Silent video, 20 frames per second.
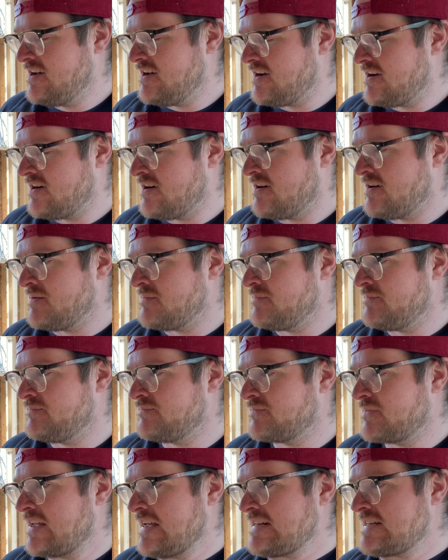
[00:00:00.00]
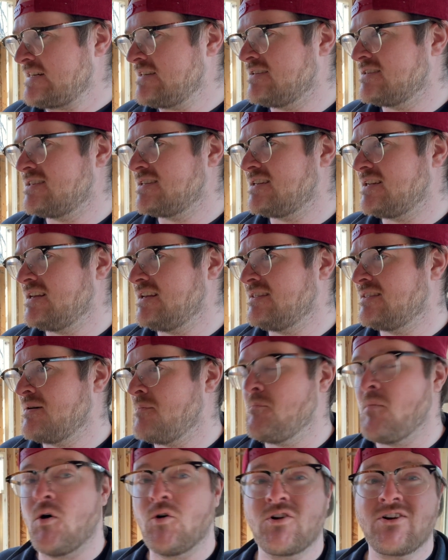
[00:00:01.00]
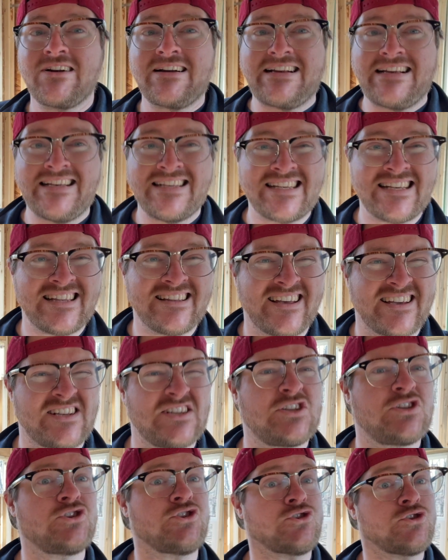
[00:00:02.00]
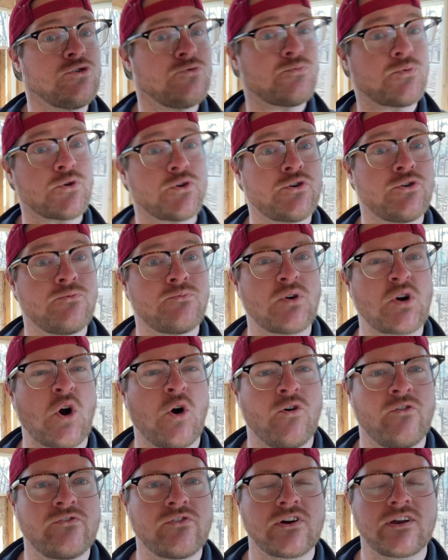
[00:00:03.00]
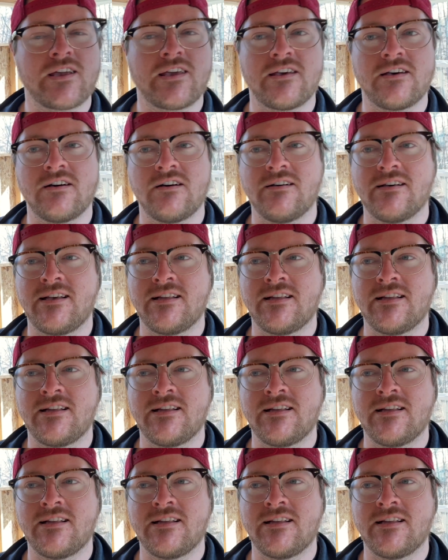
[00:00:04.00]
the motor isn't like super duper overkill.